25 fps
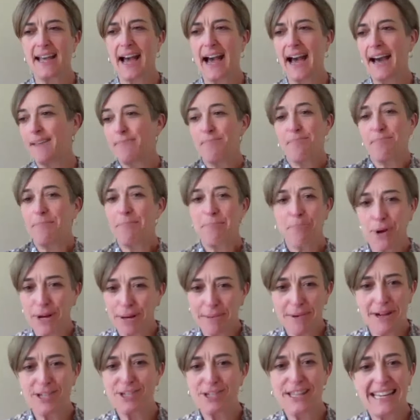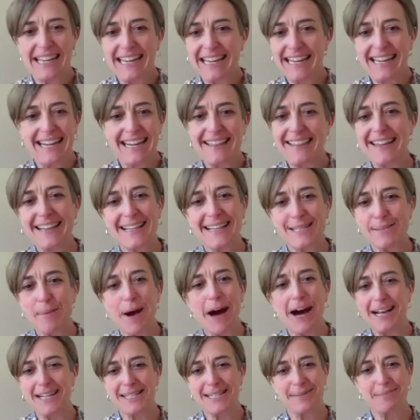I pretty much think anything is
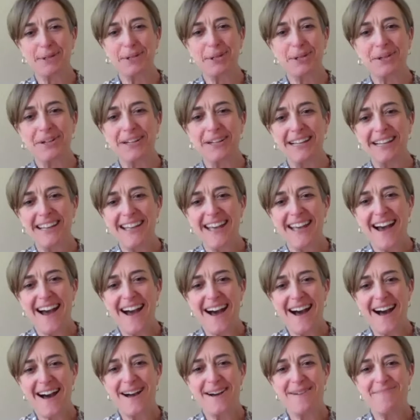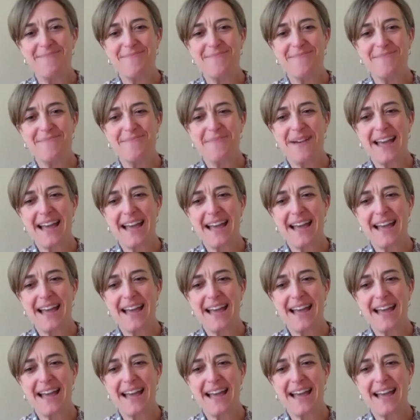possible. I